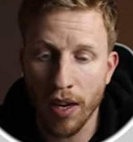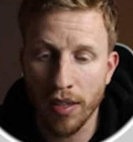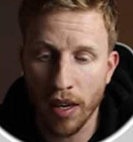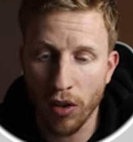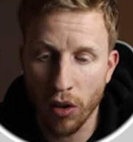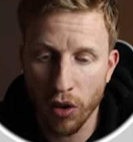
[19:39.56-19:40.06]
that is
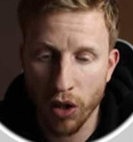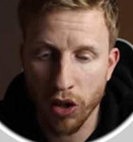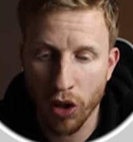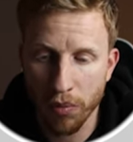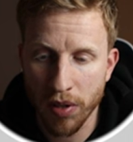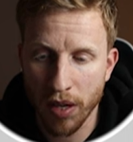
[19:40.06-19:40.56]
I look at the
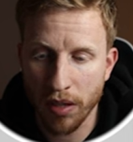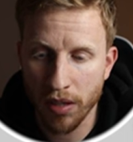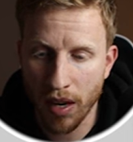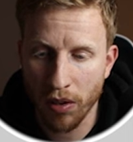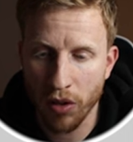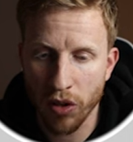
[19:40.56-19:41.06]
top 10
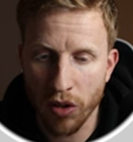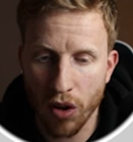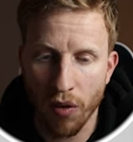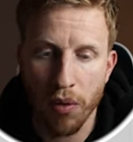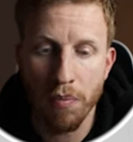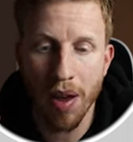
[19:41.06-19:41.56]
sellers
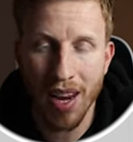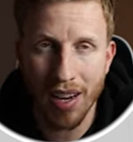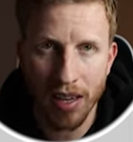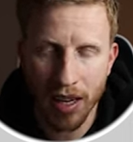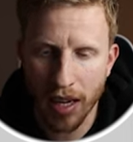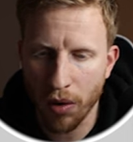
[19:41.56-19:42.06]
of the
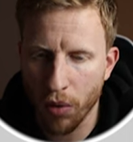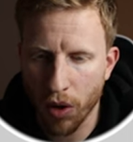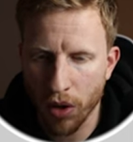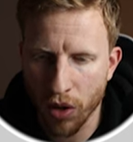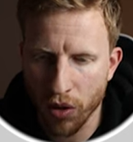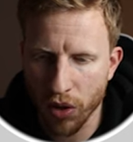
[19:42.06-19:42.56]
main
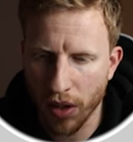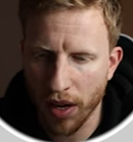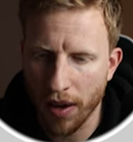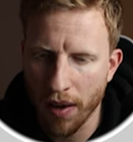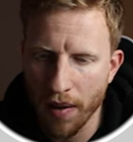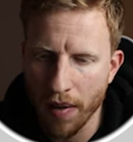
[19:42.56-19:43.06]
keyword
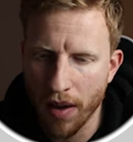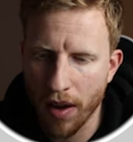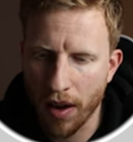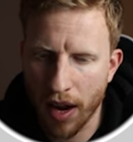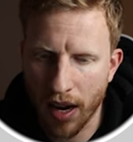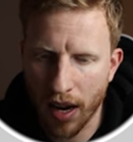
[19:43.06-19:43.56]
usually.
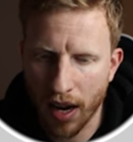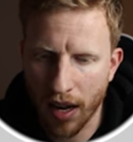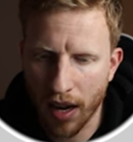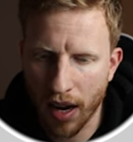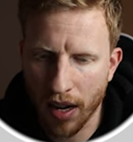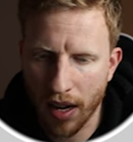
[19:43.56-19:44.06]
And
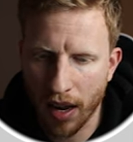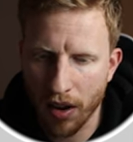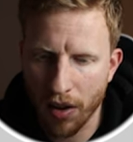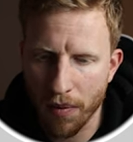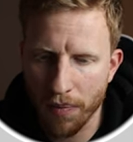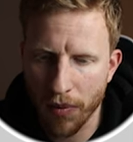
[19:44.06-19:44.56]
I kind of get,
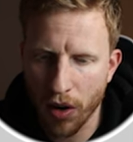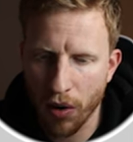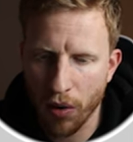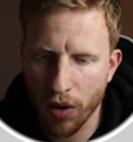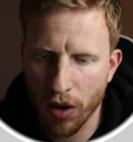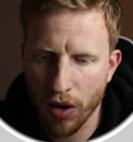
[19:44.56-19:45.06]
you
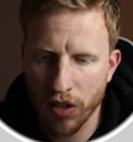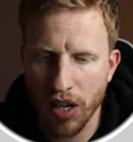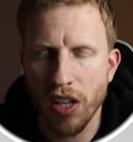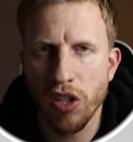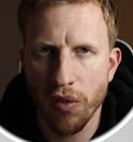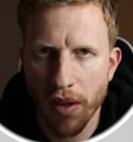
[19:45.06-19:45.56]
know, a
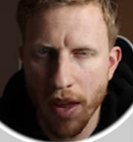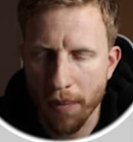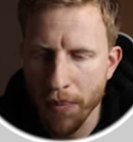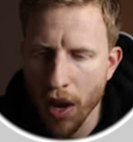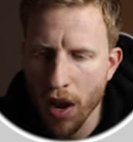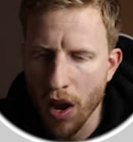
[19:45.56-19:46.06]
sense of it
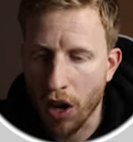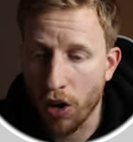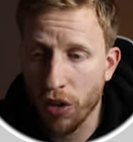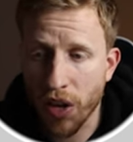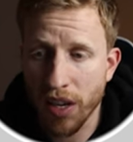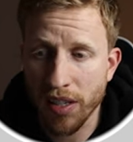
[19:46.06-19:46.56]
there.
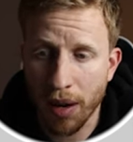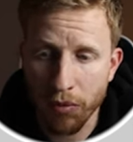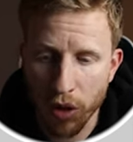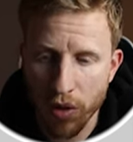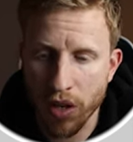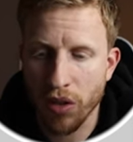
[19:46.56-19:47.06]
Another thing is I'm
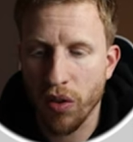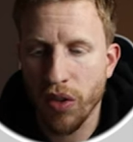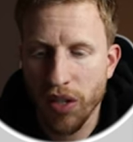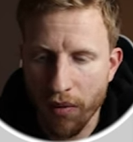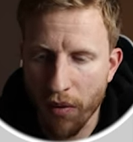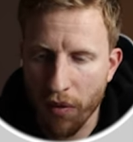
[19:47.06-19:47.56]
doing this on the
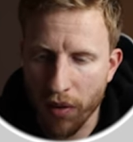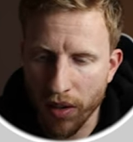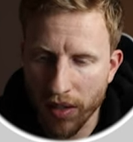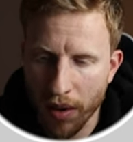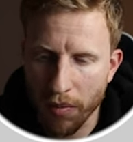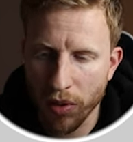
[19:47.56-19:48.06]
7th of
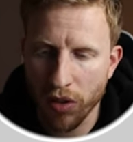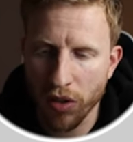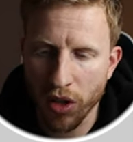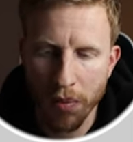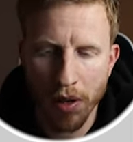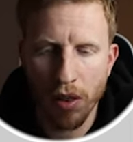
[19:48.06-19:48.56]
December. So
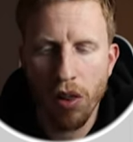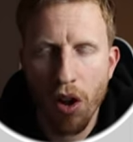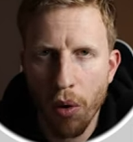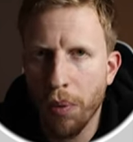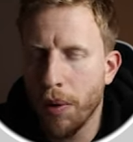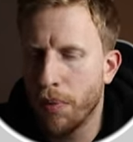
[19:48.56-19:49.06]
there's going to be a
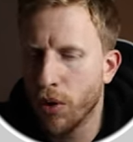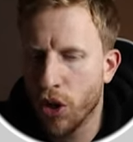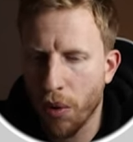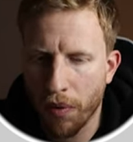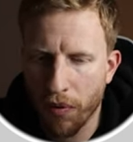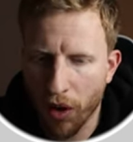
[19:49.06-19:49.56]
lot of people
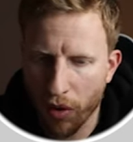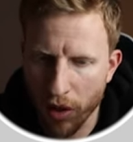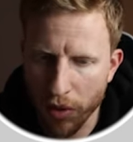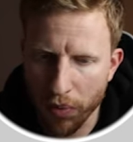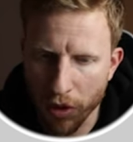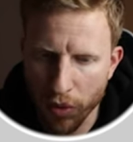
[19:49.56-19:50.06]
shopping for
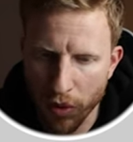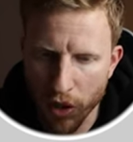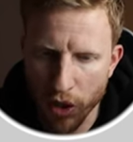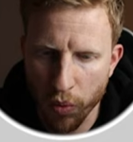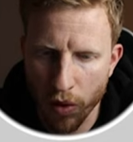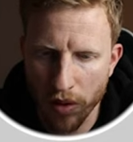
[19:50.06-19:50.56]
Christmas,
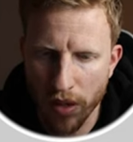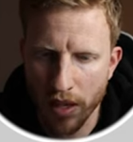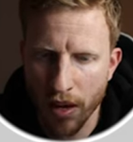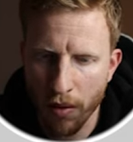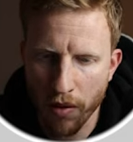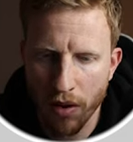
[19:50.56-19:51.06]
which is one
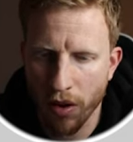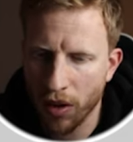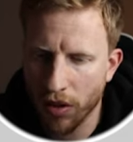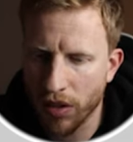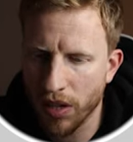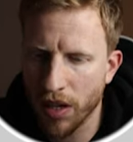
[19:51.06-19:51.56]
thing that we've got to
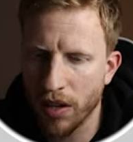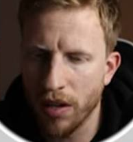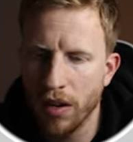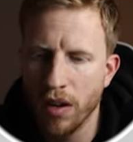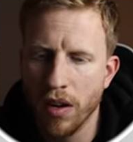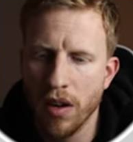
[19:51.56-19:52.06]
consider.